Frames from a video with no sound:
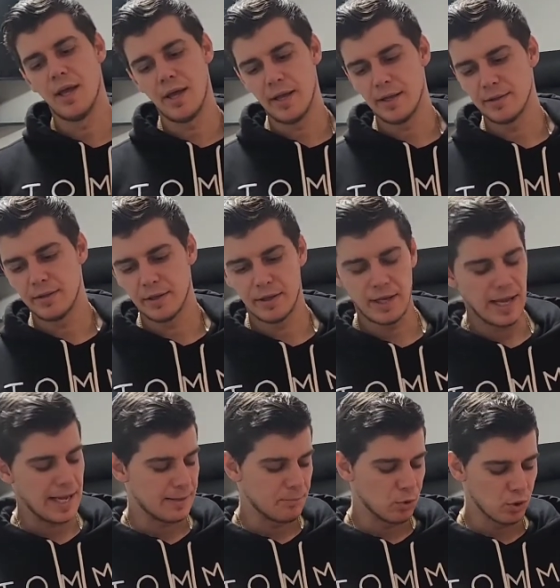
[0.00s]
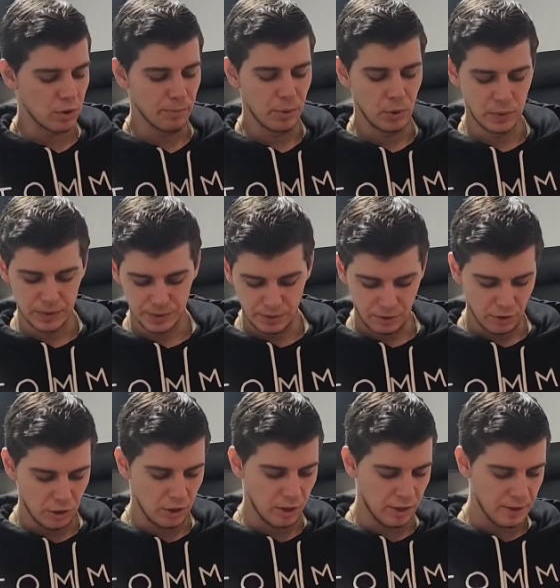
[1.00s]
and add more components to your
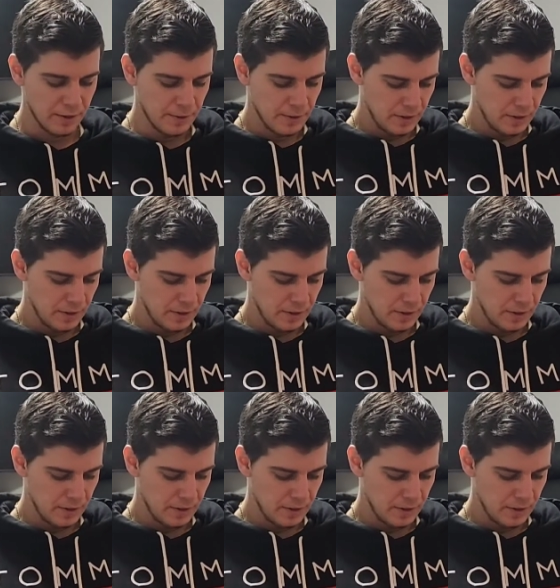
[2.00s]
car.